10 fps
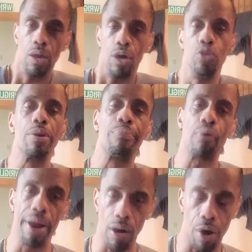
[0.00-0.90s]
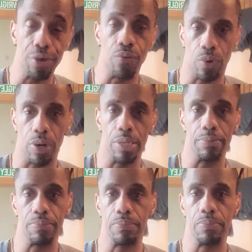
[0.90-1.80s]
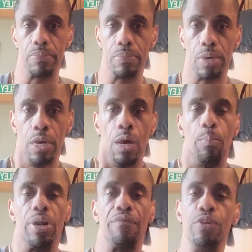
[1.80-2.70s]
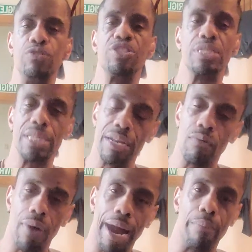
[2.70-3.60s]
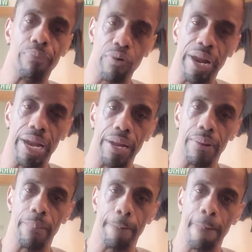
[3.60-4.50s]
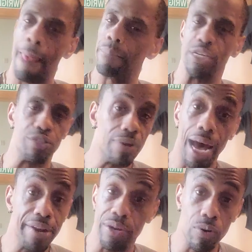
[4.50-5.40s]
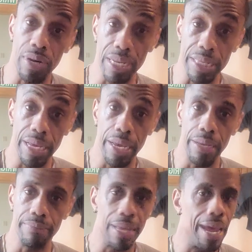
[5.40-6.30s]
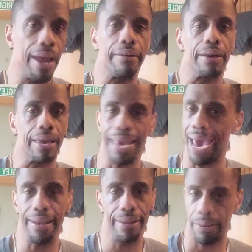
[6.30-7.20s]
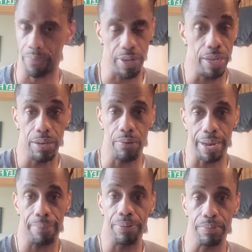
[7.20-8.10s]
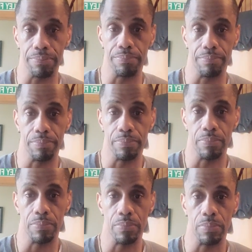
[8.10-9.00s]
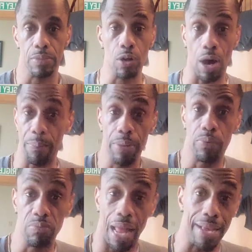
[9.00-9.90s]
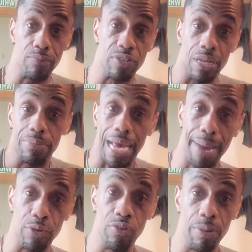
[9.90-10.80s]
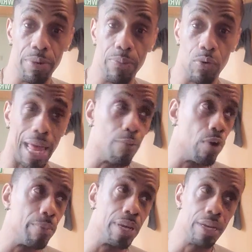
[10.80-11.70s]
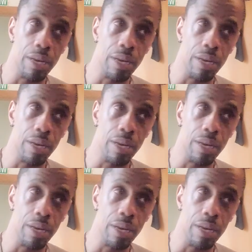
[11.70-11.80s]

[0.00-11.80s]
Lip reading: you can pray all you want. But if you just sitting around praying, but you're not doing anything, and a goddamn thing don't happen. You know how people, like, sometimes you hear people like women